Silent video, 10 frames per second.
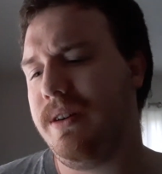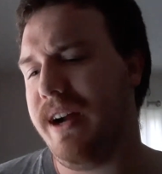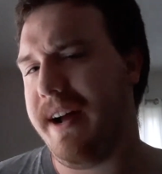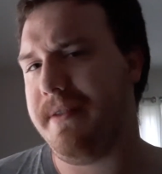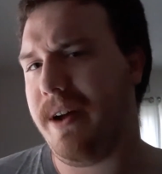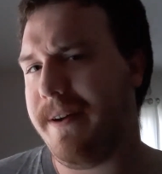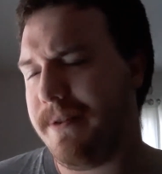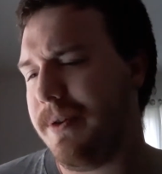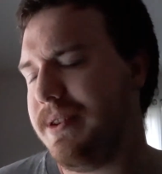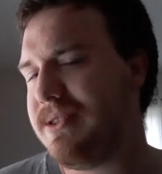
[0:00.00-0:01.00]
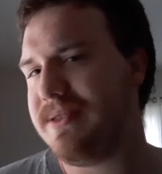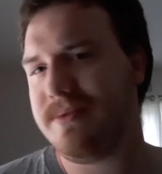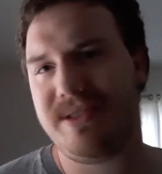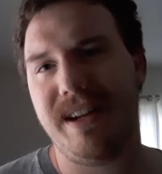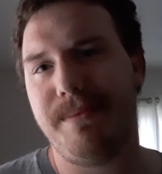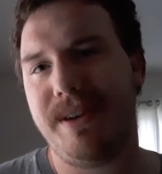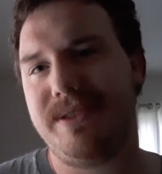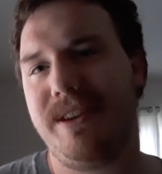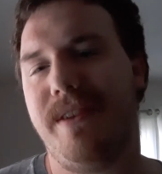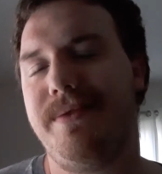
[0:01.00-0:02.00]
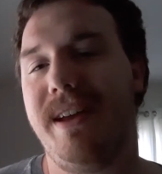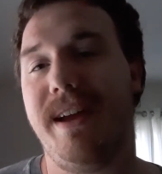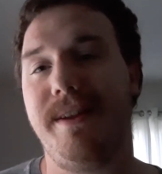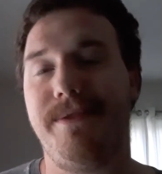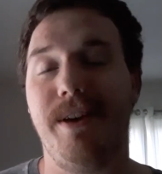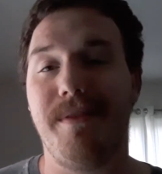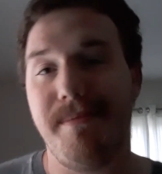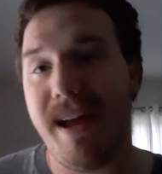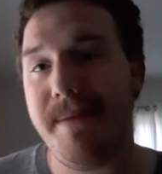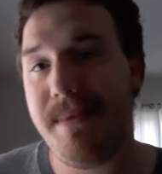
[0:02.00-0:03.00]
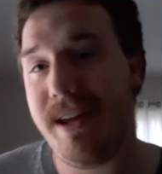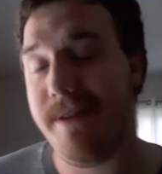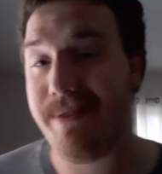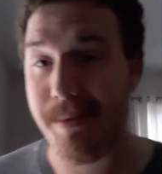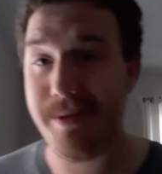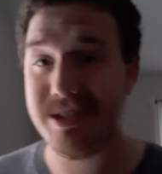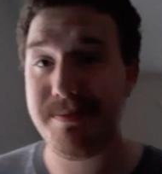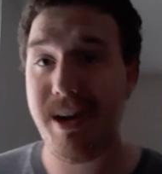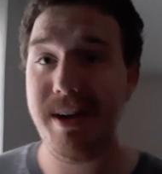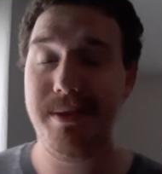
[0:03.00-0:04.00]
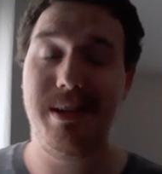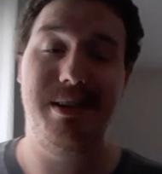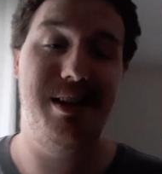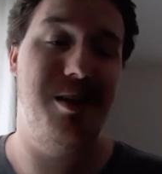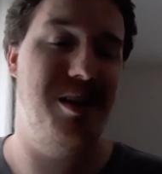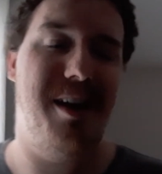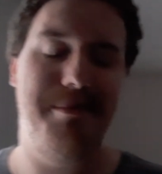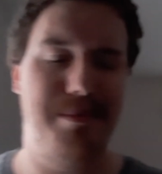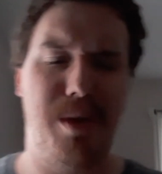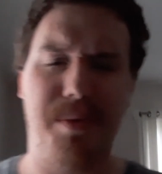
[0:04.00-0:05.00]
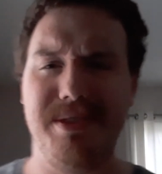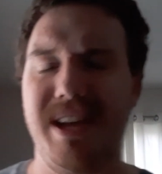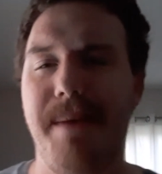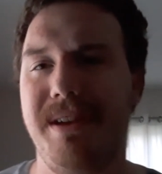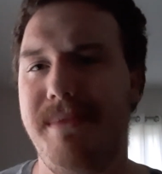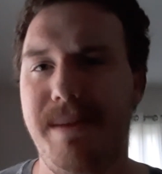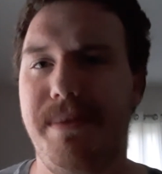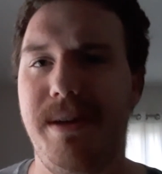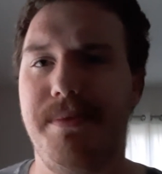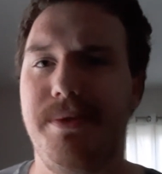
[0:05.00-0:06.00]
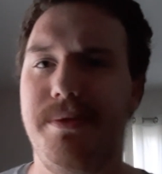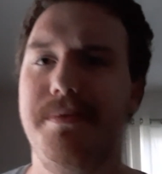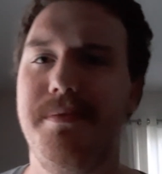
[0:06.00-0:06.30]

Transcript: I've always said to myself that if you ever met me, if I'm ever smiling, yeah, I'm always happy to meet people,